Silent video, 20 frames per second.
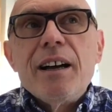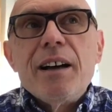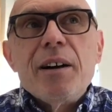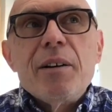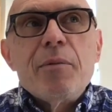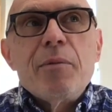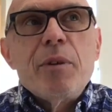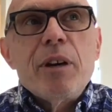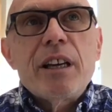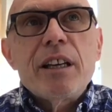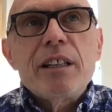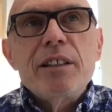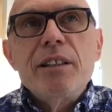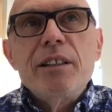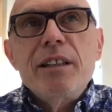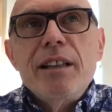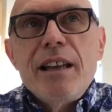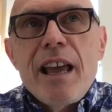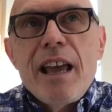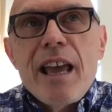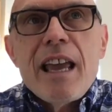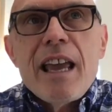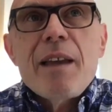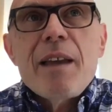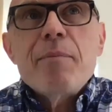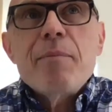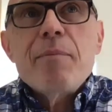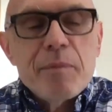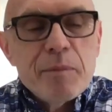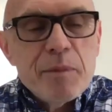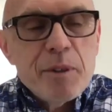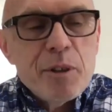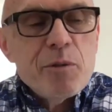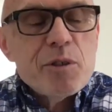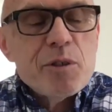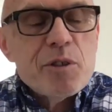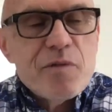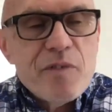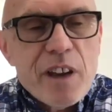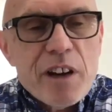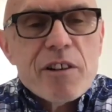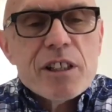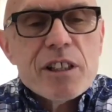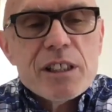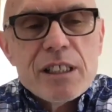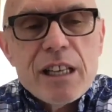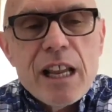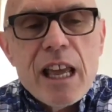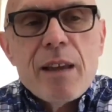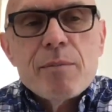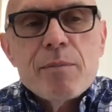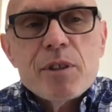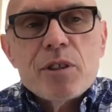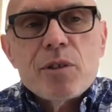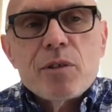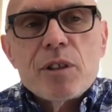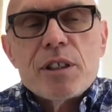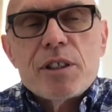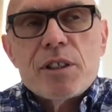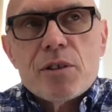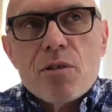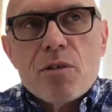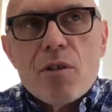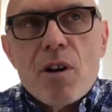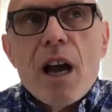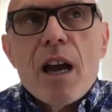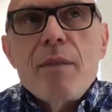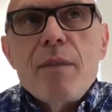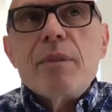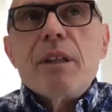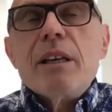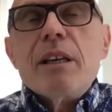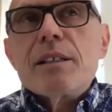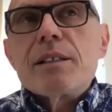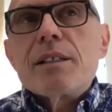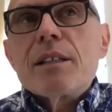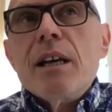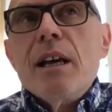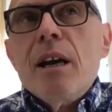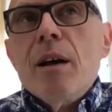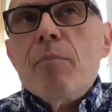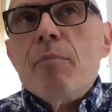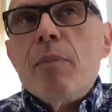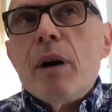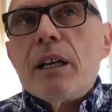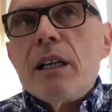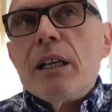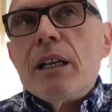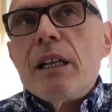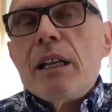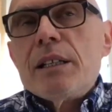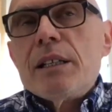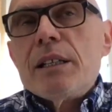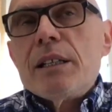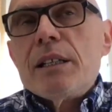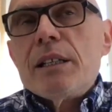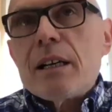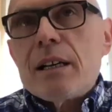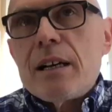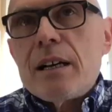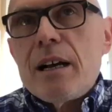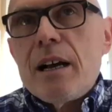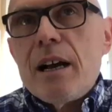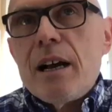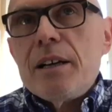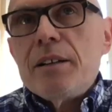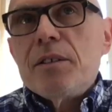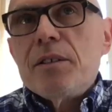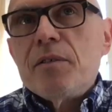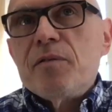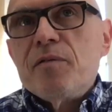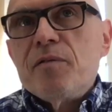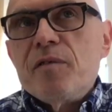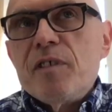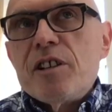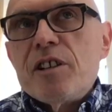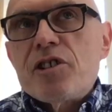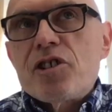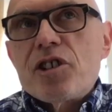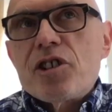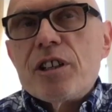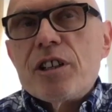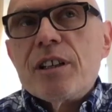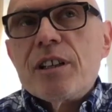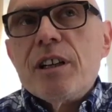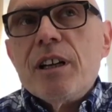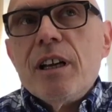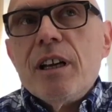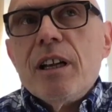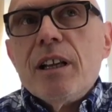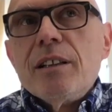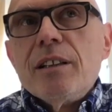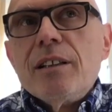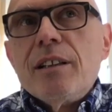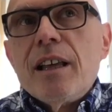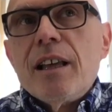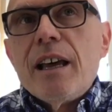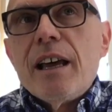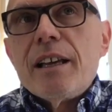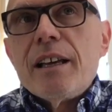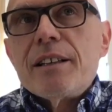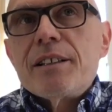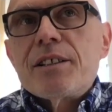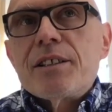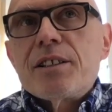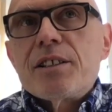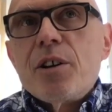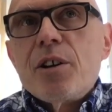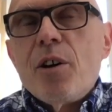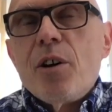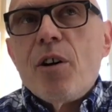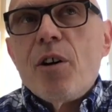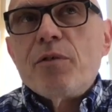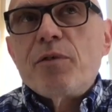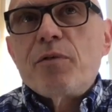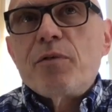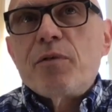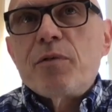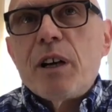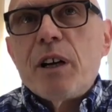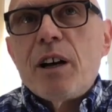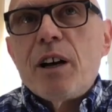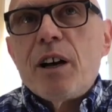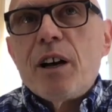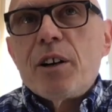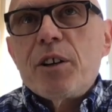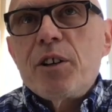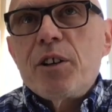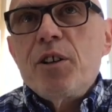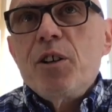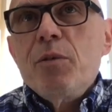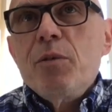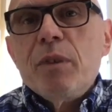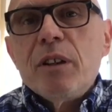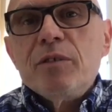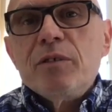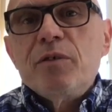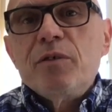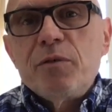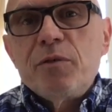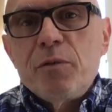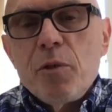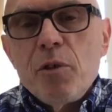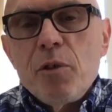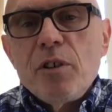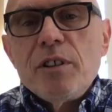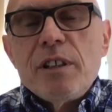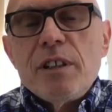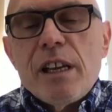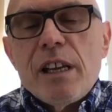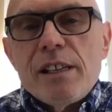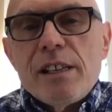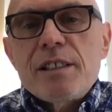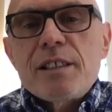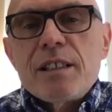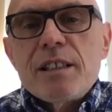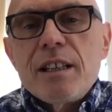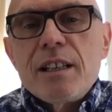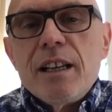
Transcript: We can use various names to describe this, but it is the kind of vision that of human fullness,